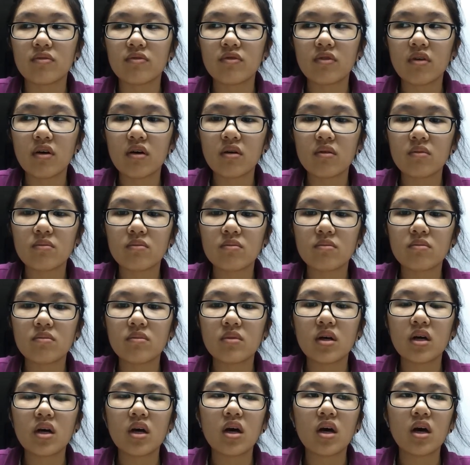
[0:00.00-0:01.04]
form
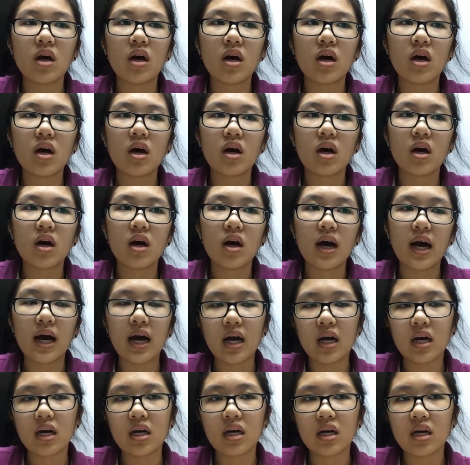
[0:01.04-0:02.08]

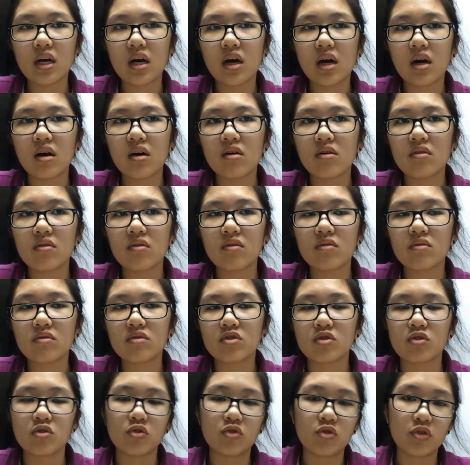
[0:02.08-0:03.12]
hung out
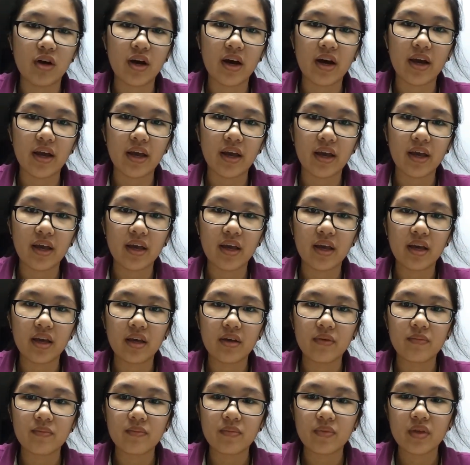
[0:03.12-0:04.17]
to dry.
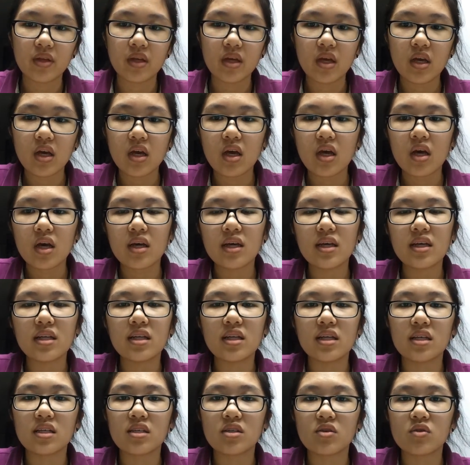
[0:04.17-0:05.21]
It
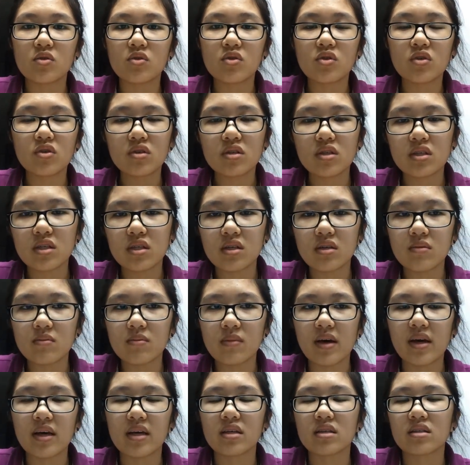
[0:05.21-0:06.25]
is also seen
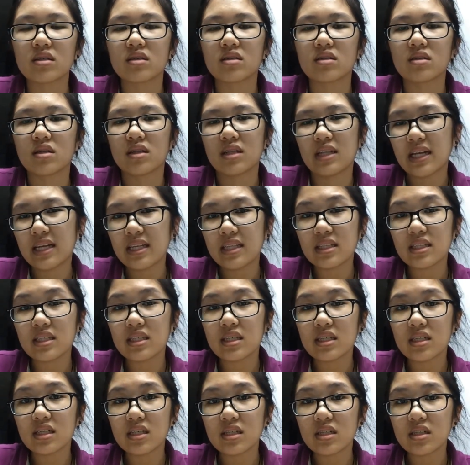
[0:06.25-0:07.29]
as a
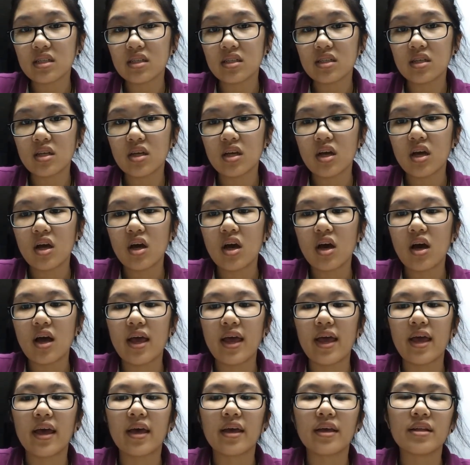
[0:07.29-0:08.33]
lantern
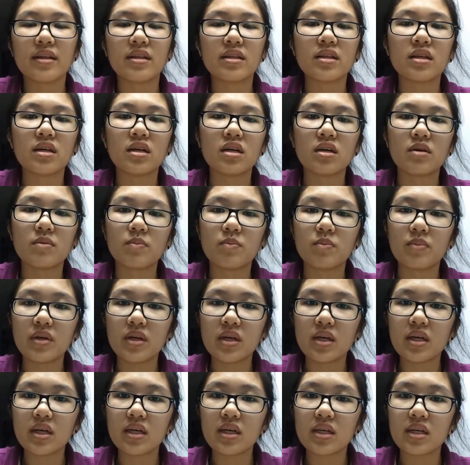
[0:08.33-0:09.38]
and a
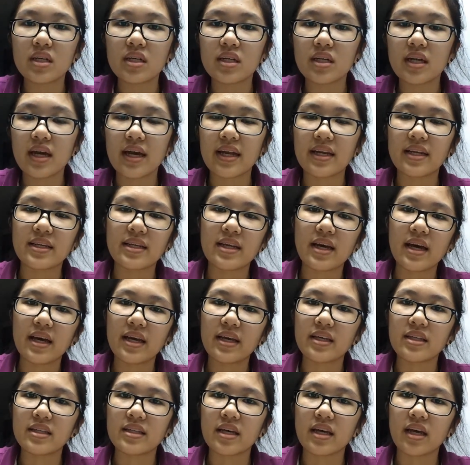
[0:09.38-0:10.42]
beacon at
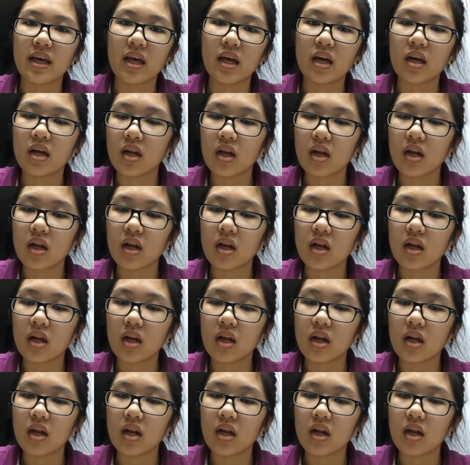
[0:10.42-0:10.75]
night that